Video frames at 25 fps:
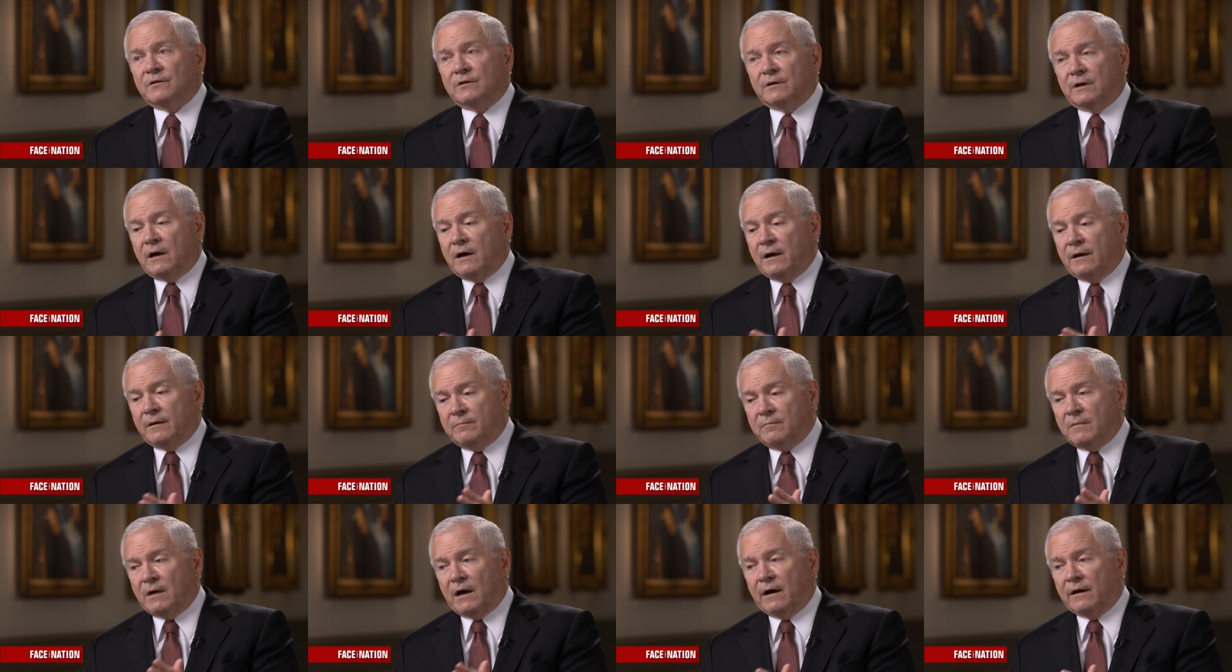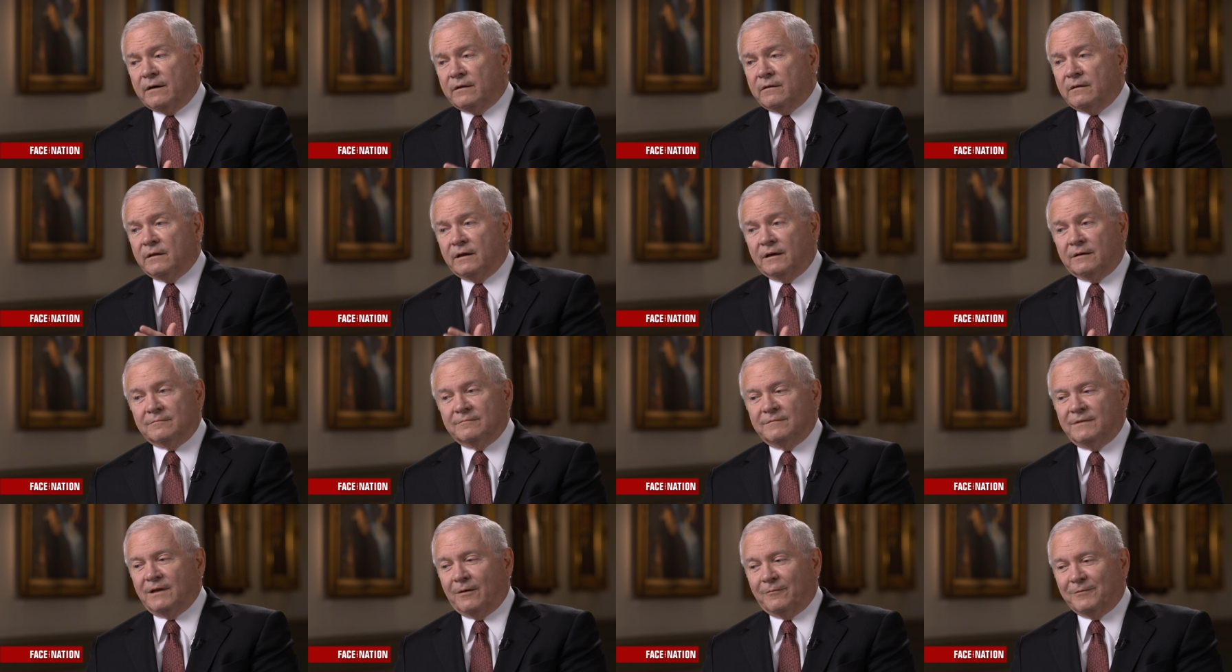And I, I
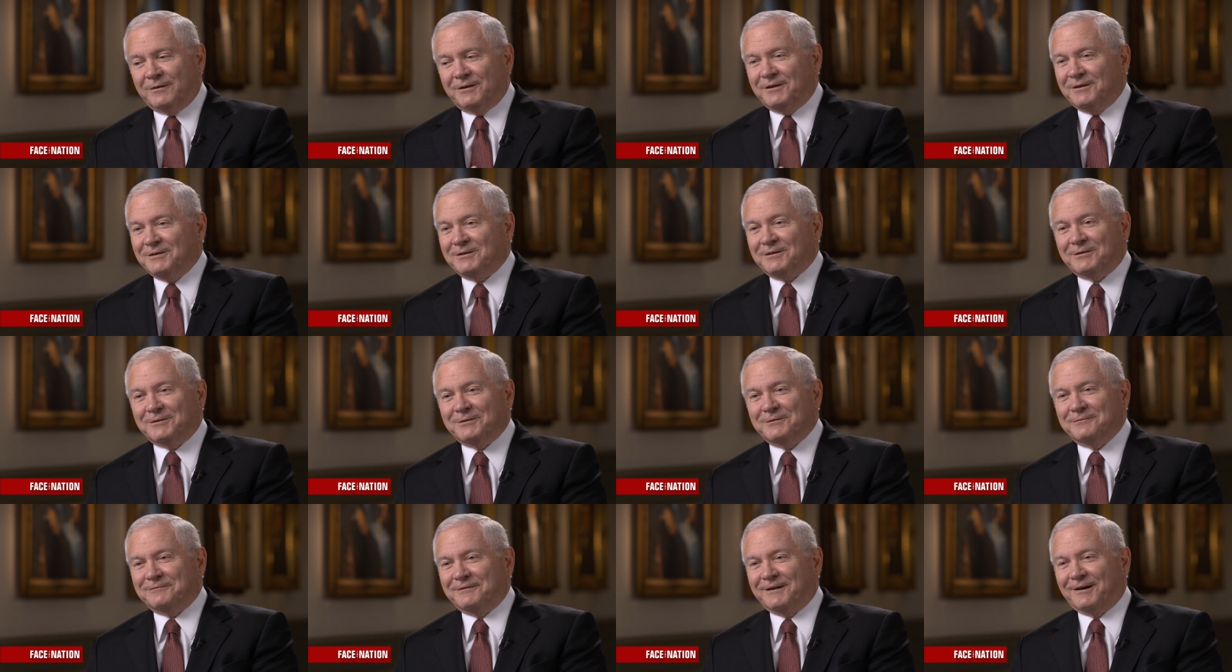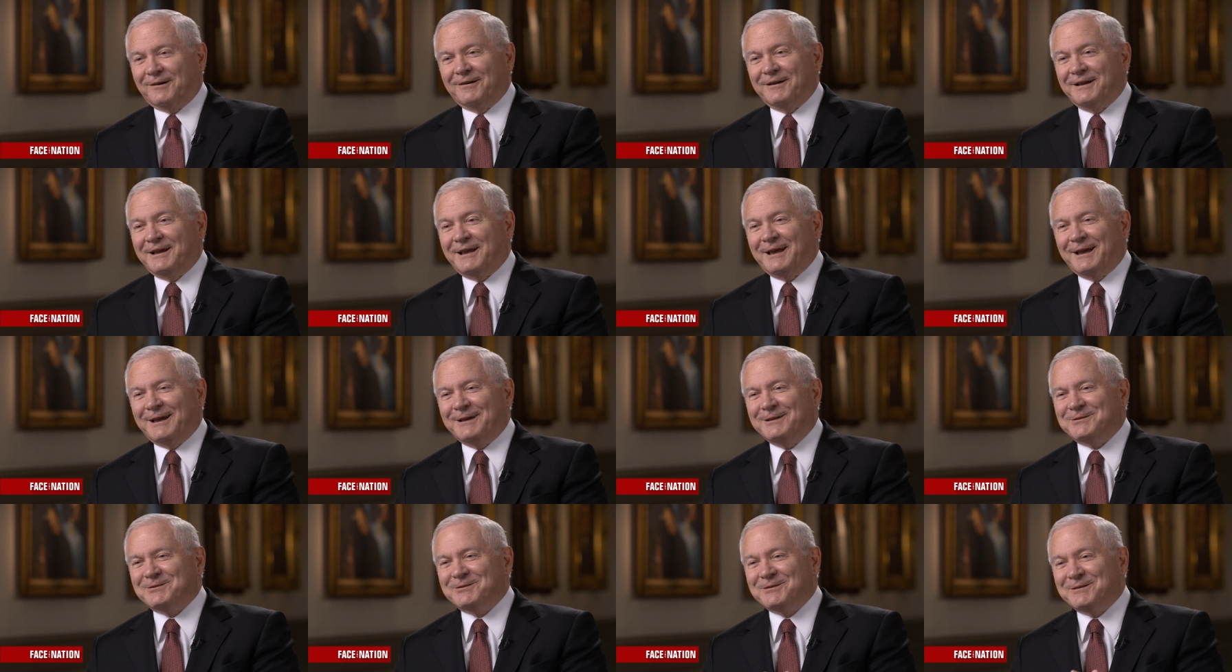think, I mean, this is very
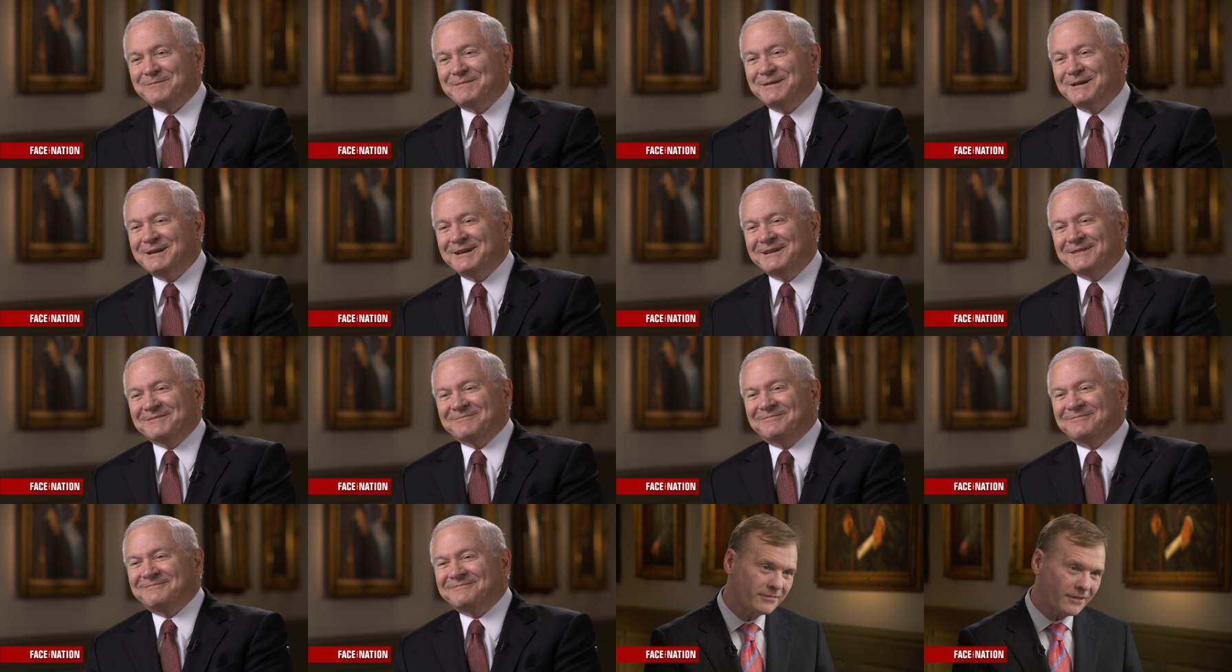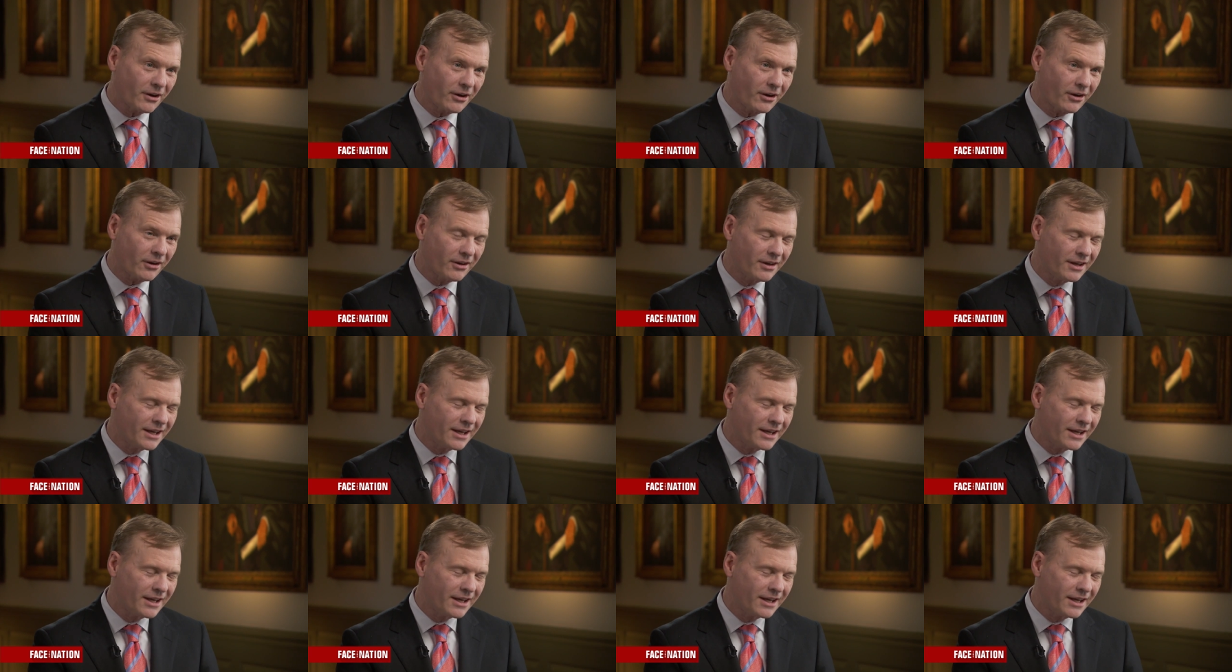K G B. Yeah.